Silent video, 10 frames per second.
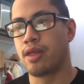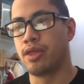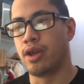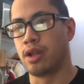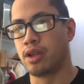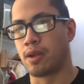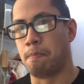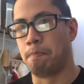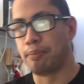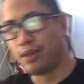the little
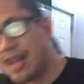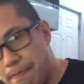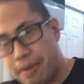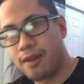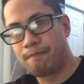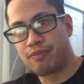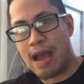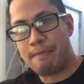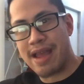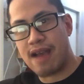blip
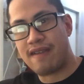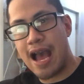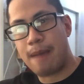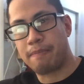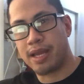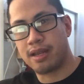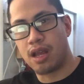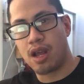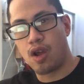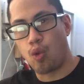that may have happened
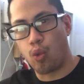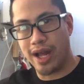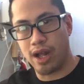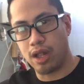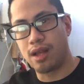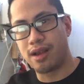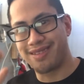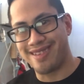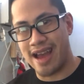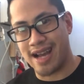
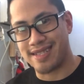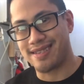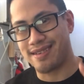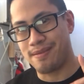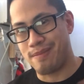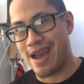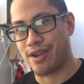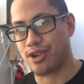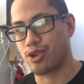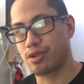will not
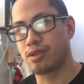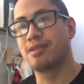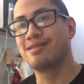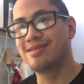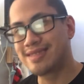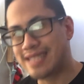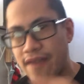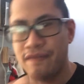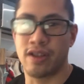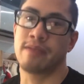matter.
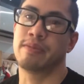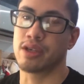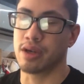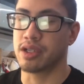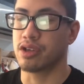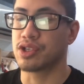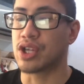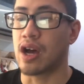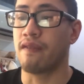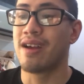Definitely be good to
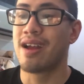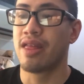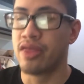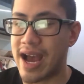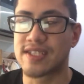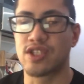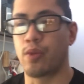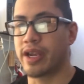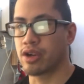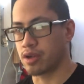yourself. That's the
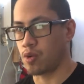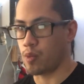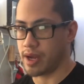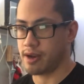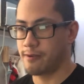way you're gonna win.